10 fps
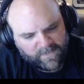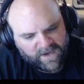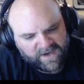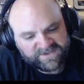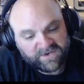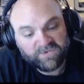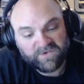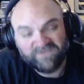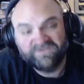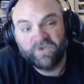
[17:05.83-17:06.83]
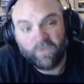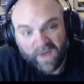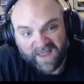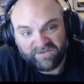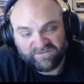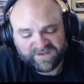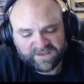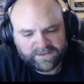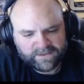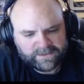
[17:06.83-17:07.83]
A total of 12.
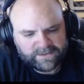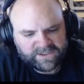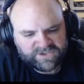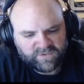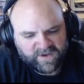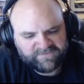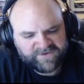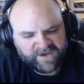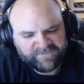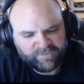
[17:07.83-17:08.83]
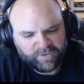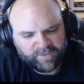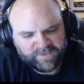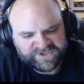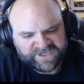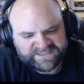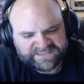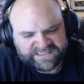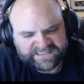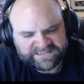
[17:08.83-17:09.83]
12 non-foil
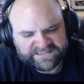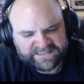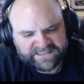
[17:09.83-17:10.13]
Majestics